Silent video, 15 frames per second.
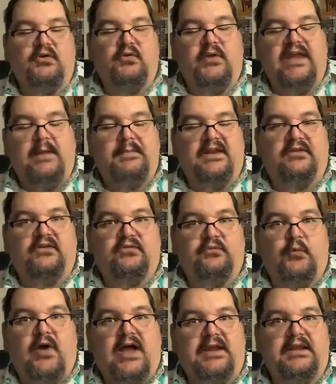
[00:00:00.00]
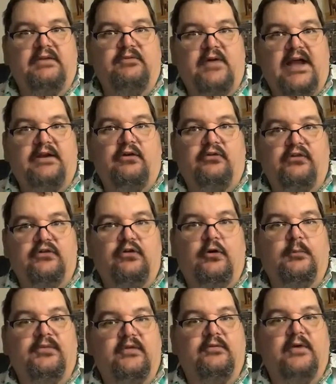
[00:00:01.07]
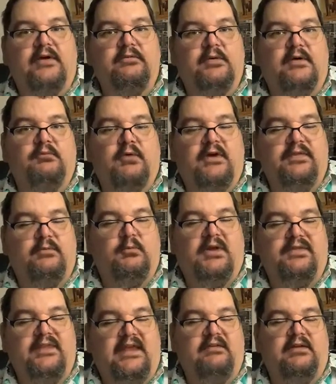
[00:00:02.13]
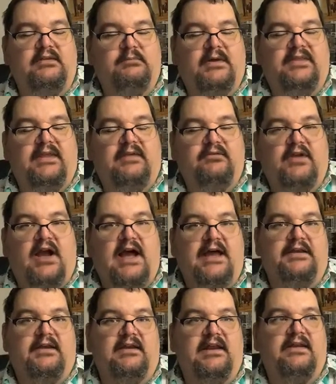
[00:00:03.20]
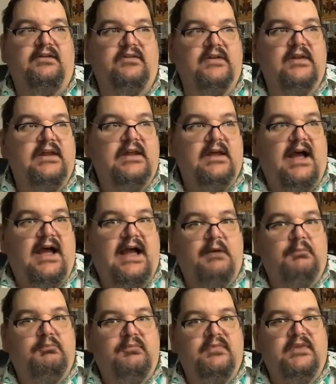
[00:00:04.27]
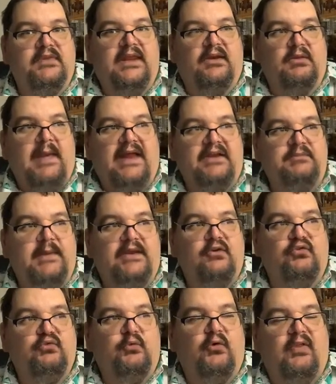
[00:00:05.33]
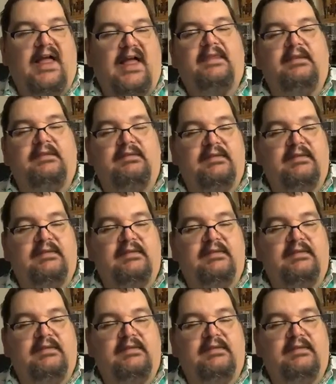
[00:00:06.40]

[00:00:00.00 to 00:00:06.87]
I mean, it's this variety of fighters in terms of what they've gotten, and the matchmakers were a lot.